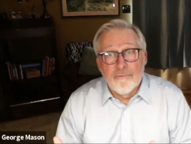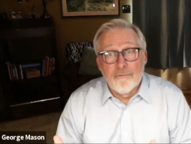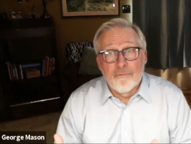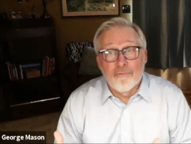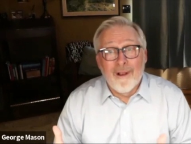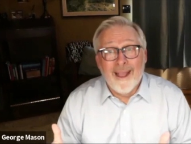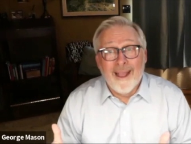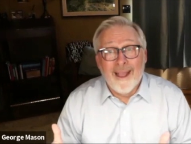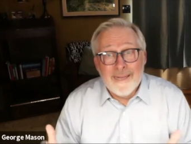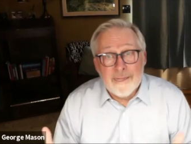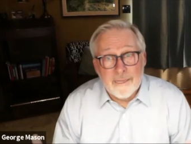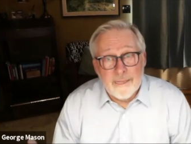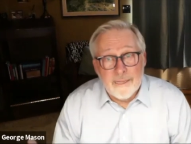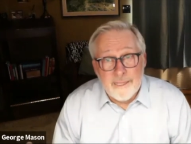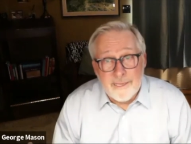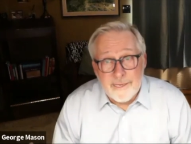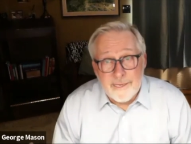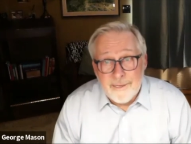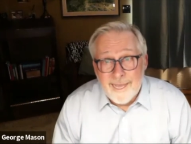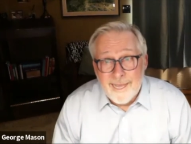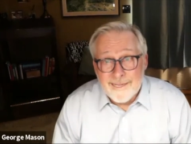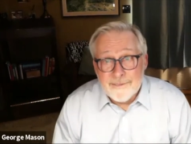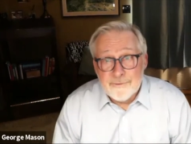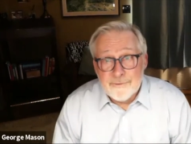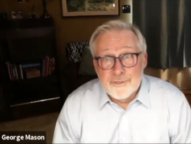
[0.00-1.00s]
rightly,
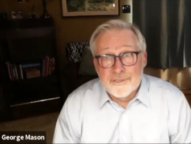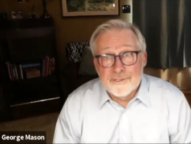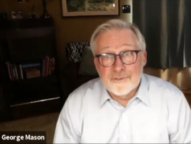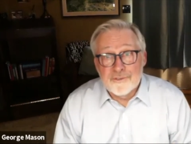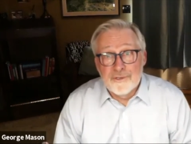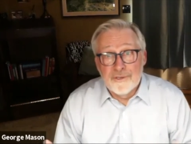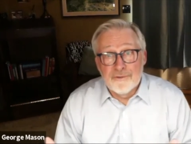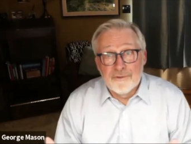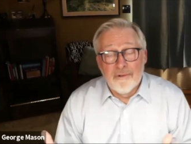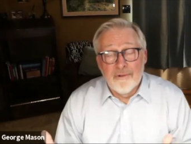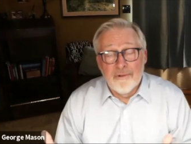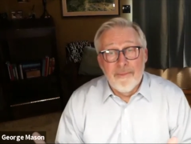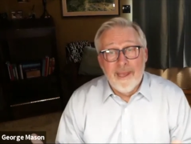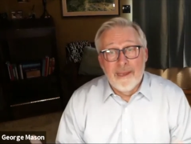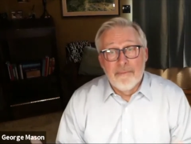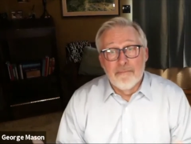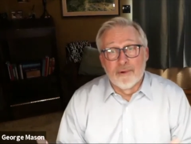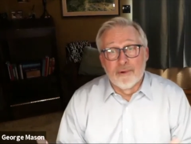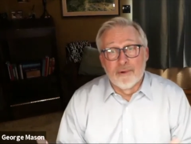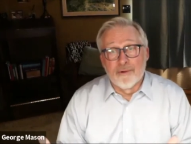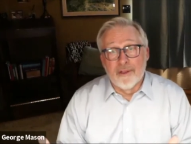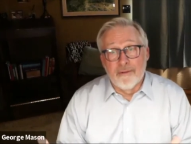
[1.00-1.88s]
not just to remember it,